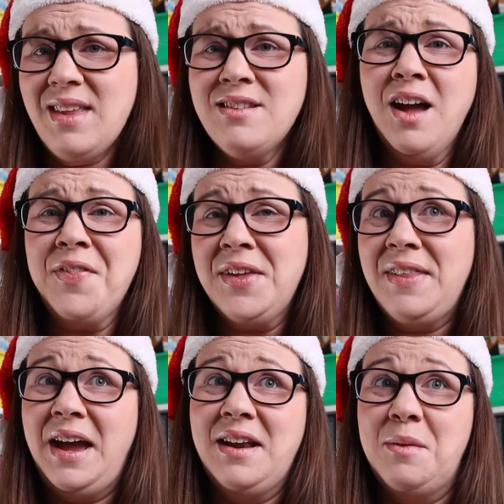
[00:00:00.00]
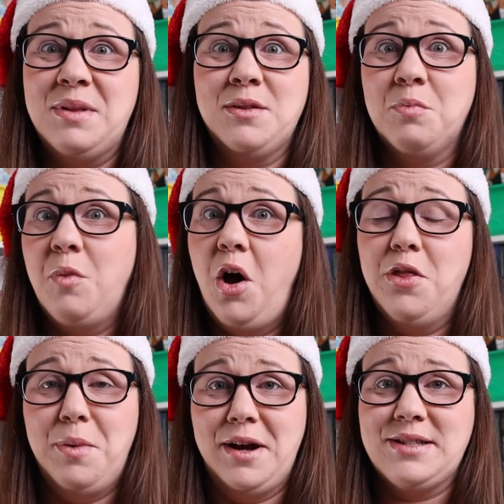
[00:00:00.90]
Not that that, I mean, the, all
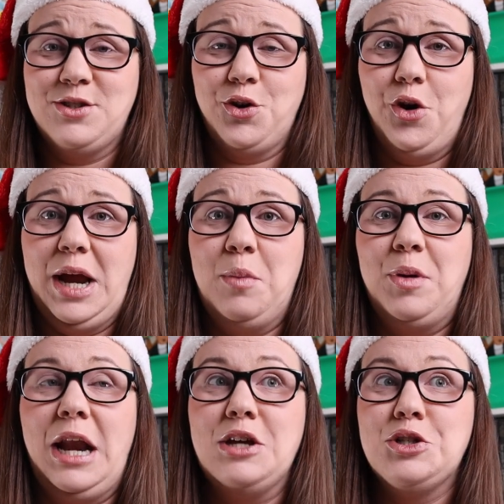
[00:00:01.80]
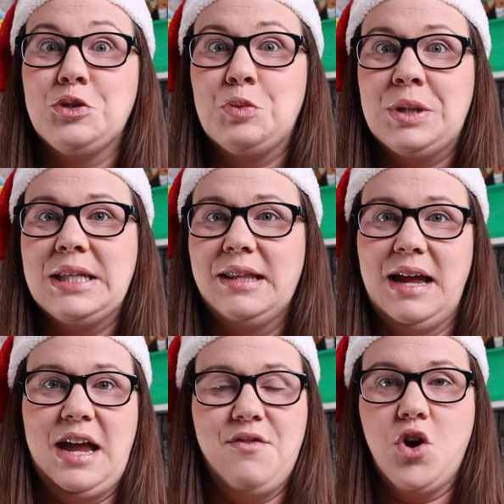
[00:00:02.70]
the boxes are great, but I just really
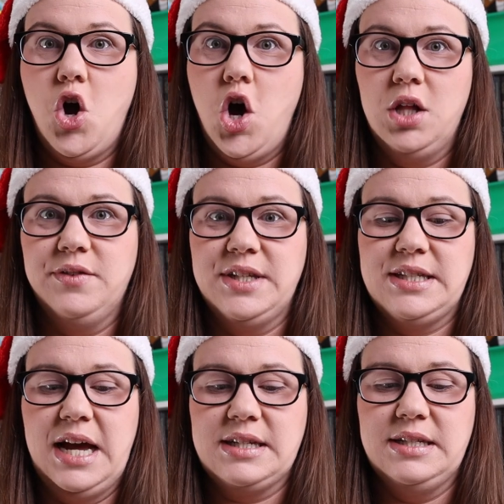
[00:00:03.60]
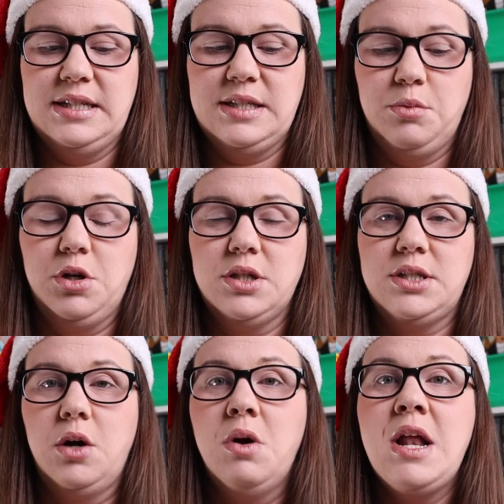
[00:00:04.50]
like having all of the snacks in December.
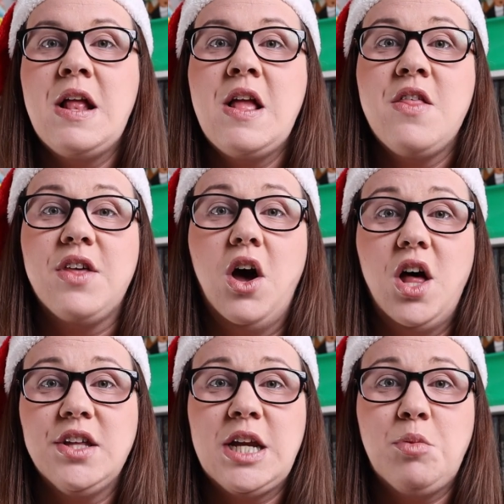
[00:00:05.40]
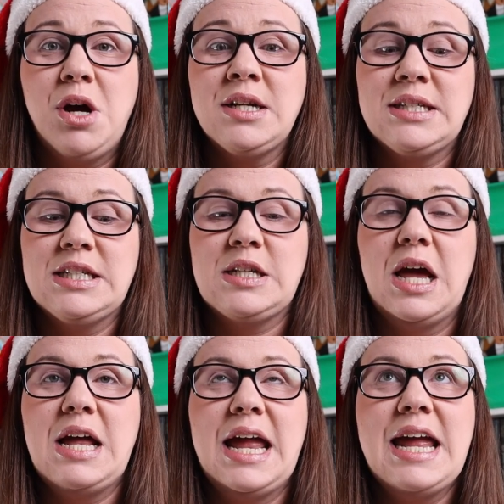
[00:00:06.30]
So the holiday box is
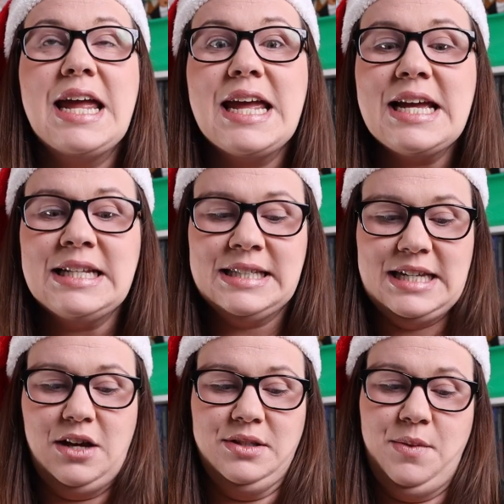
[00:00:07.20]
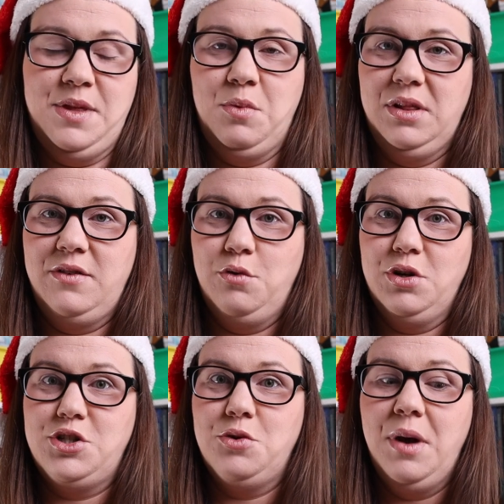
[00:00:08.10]
hands down something we look
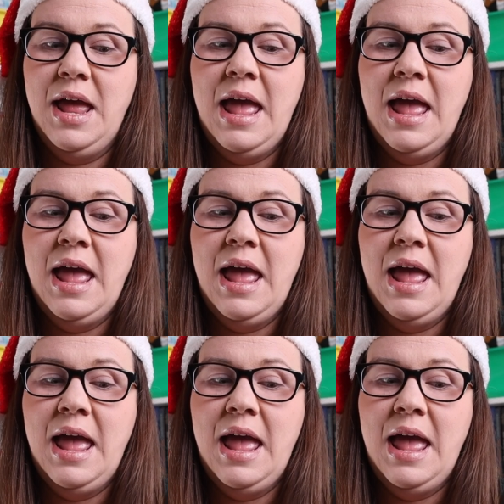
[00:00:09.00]
forward to